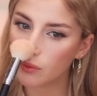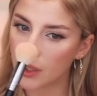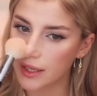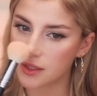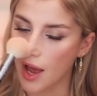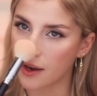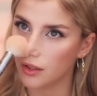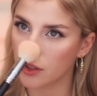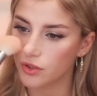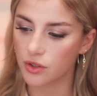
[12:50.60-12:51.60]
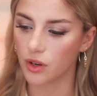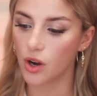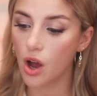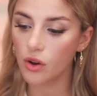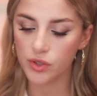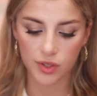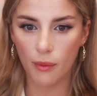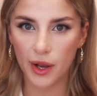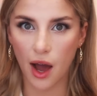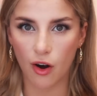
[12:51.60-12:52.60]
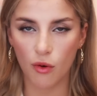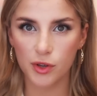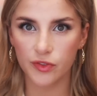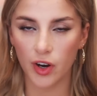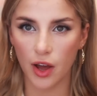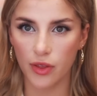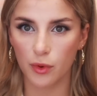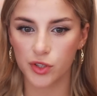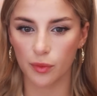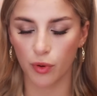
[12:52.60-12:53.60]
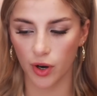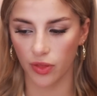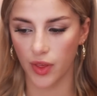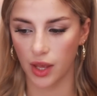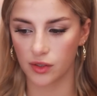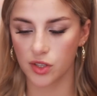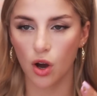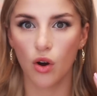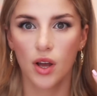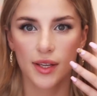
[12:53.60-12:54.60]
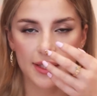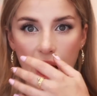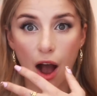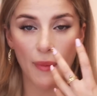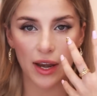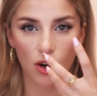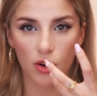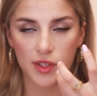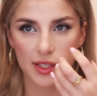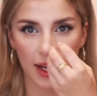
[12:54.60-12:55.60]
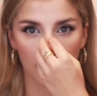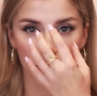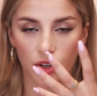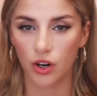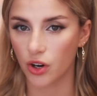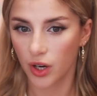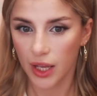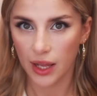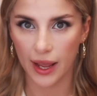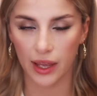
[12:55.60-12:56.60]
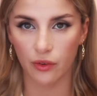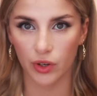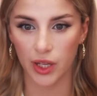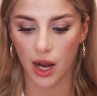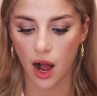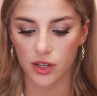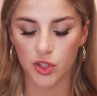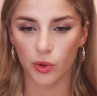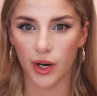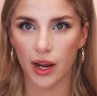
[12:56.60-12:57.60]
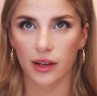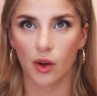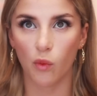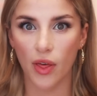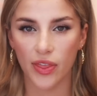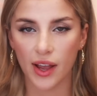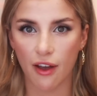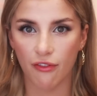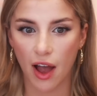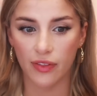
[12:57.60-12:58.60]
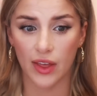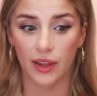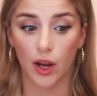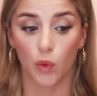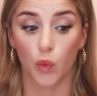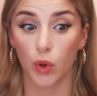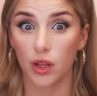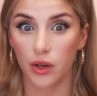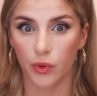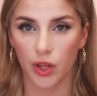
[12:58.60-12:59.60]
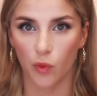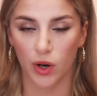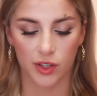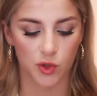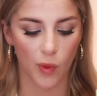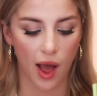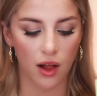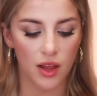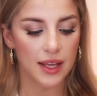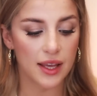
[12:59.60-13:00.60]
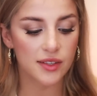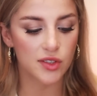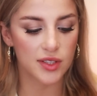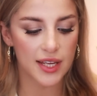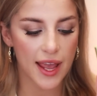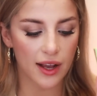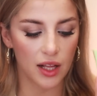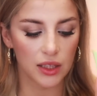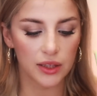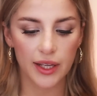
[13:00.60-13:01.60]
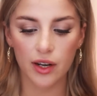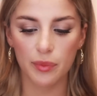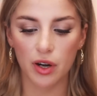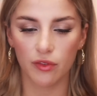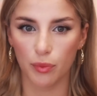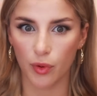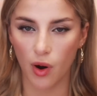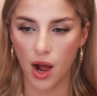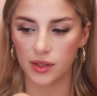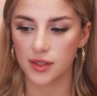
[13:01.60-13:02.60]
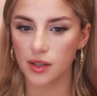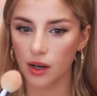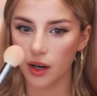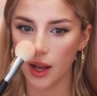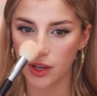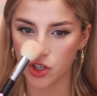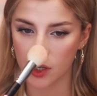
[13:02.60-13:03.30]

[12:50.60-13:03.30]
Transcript: We like to add a little to the nose. Oh my god, almost forgot the most important thing. So see how my nose is like a little crooked? I can't really contour it. The one thing I find that like really works well is to take a little bit of bronzer and